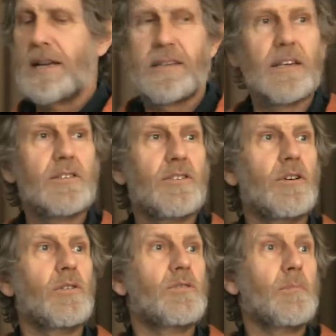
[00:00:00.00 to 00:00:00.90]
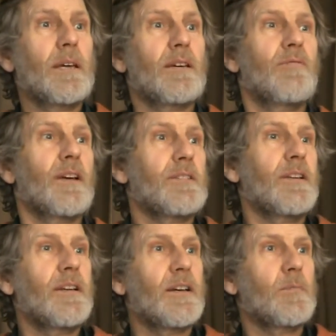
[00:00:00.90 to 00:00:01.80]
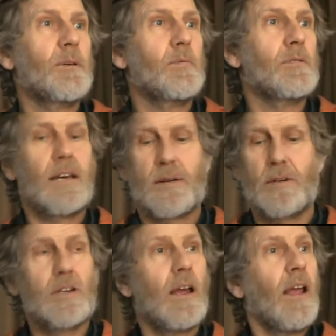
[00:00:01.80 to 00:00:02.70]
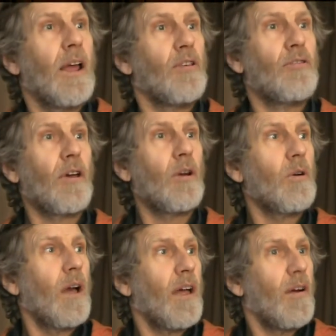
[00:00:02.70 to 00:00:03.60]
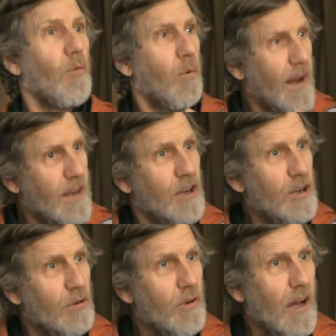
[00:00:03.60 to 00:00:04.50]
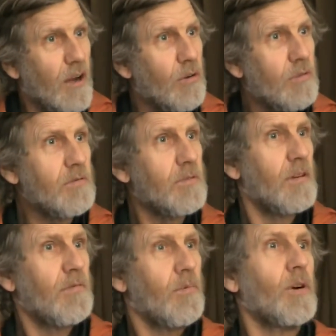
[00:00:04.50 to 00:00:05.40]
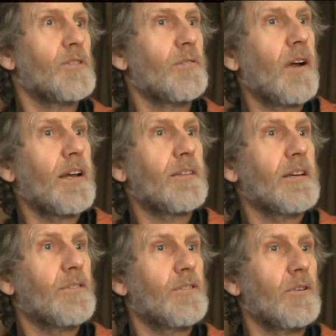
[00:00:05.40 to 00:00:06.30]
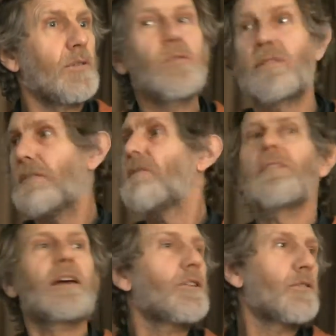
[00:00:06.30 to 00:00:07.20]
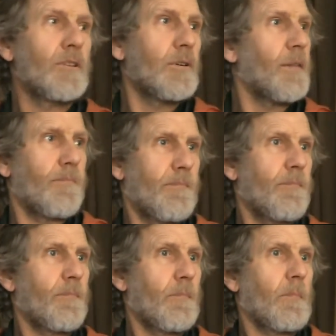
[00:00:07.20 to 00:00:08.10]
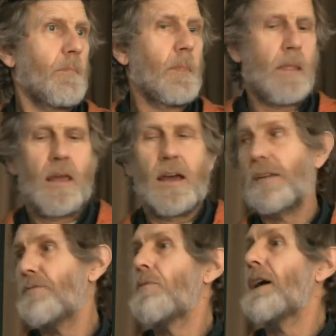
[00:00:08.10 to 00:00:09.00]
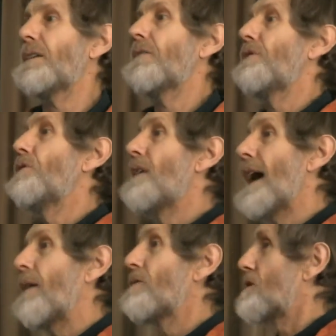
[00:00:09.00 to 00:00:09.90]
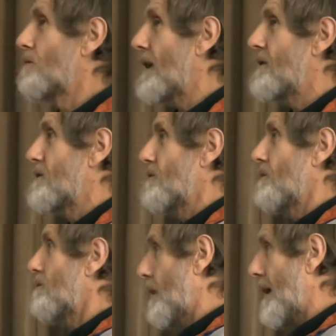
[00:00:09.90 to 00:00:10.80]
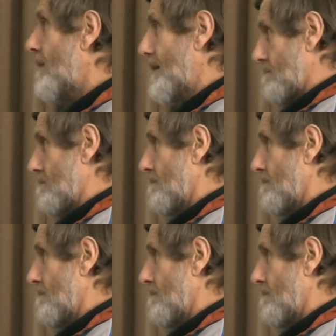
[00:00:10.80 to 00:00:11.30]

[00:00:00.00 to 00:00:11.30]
right thing to do, to be convicted in other people's language. So when you know what's the right thing to do, then you'll do it. And if the right thing for you now is to wear the sword, wear it.